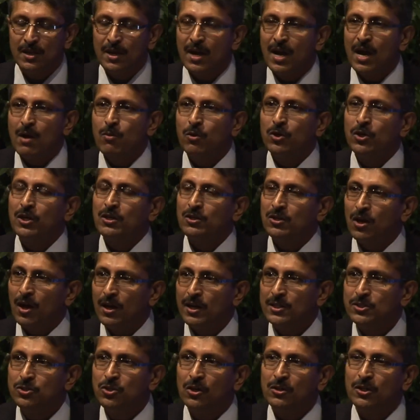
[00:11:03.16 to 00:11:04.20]
I want to
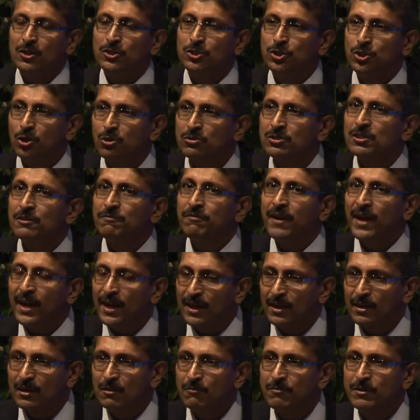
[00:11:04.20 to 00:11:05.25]
acknowledge Dr. Joseph
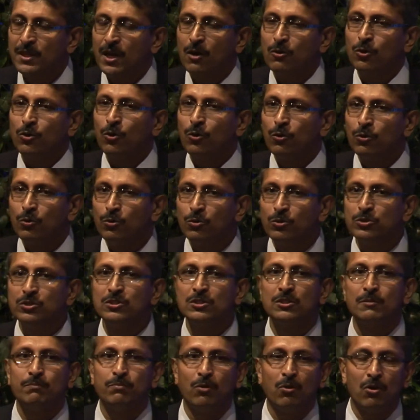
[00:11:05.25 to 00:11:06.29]
Hill, without whose
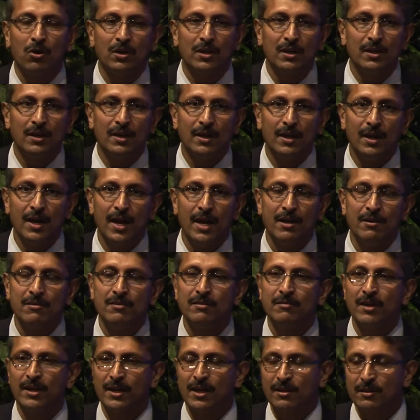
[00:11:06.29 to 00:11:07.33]
support and
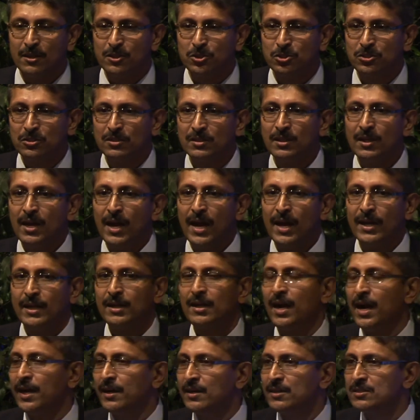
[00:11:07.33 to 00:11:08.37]
recognition and
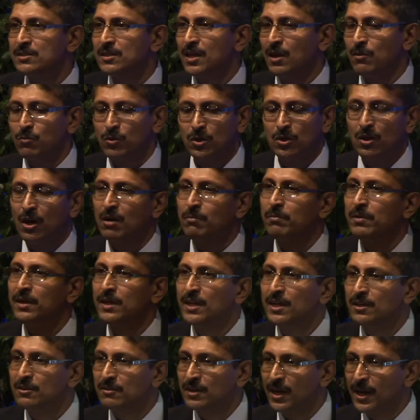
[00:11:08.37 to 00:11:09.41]
guidance I would not be
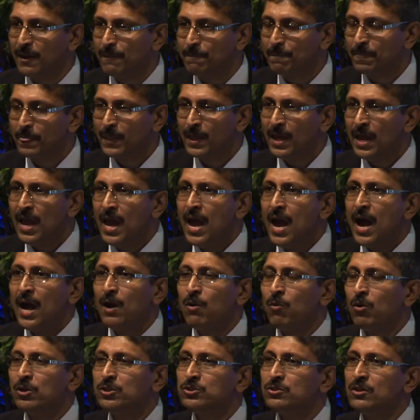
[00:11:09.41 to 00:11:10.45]
here today. I
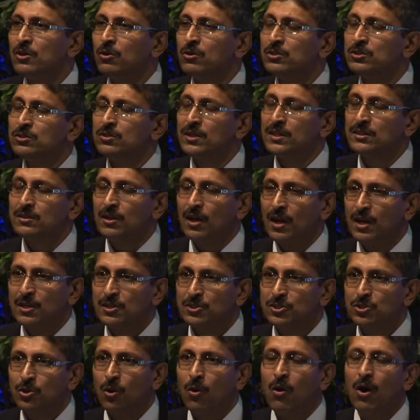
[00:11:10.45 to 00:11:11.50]
also
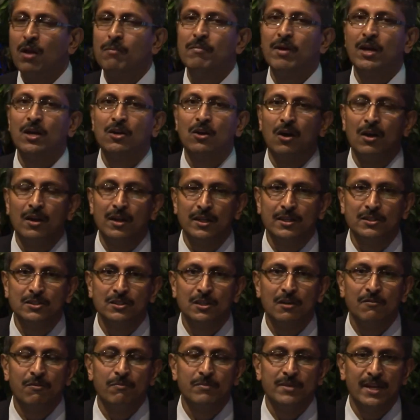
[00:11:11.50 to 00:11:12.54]
acknowledge all my colleagues
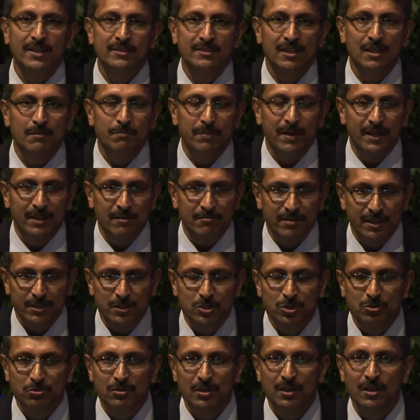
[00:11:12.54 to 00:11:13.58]
from the XLPD
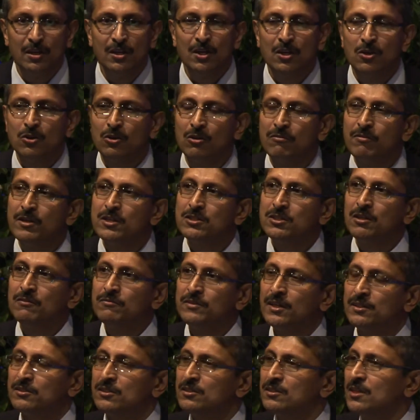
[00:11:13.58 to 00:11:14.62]
Registry, University of
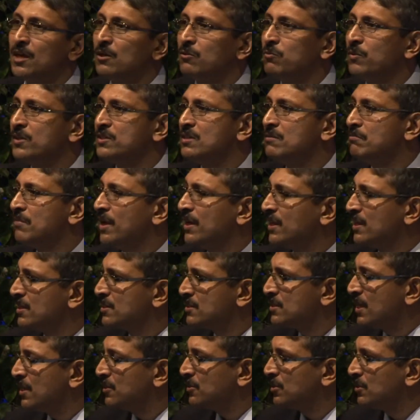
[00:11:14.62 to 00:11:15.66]
Texas Southwestern Medical
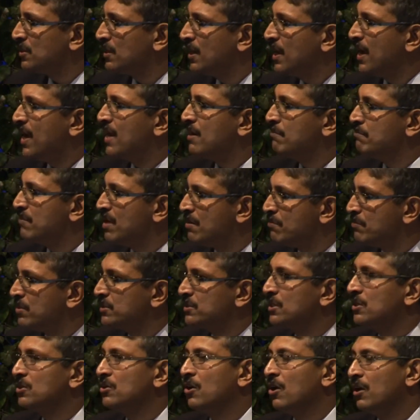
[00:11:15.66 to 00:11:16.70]
Center, and members
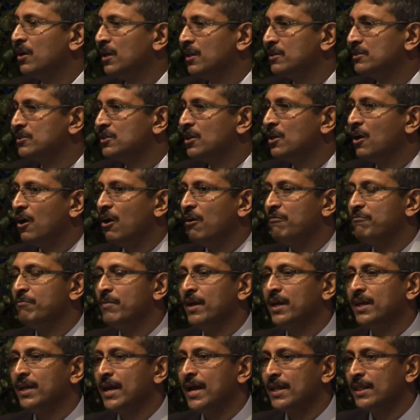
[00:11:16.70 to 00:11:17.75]
and colleagues of
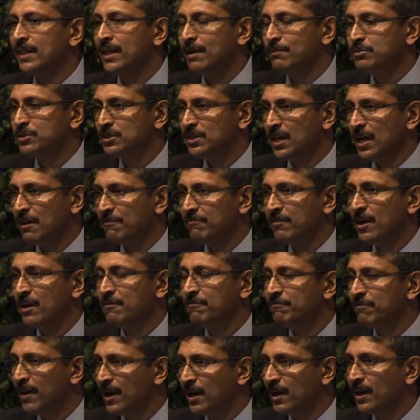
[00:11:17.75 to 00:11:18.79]
my cath lab staff, and
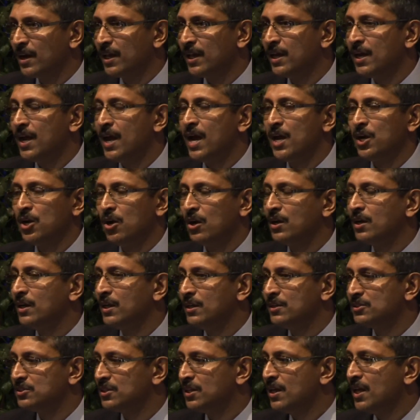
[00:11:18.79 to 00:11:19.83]
finally, and not
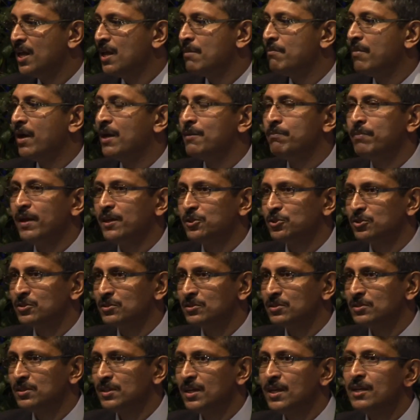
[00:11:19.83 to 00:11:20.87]
least, my
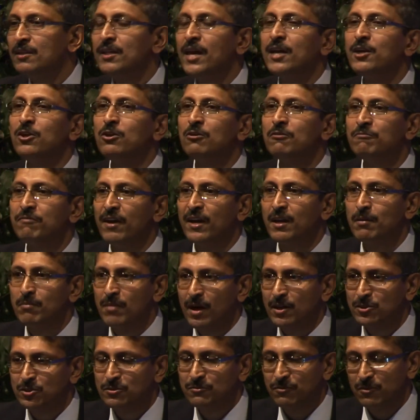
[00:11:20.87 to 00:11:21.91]
patients. Thank you very
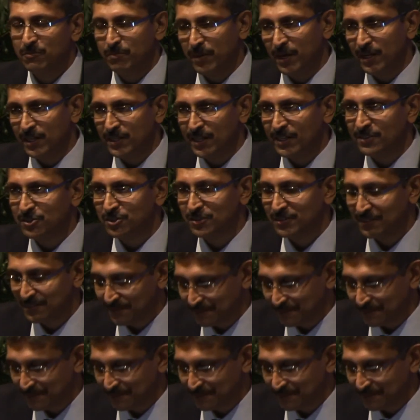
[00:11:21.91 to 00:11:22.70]
much for paying attention.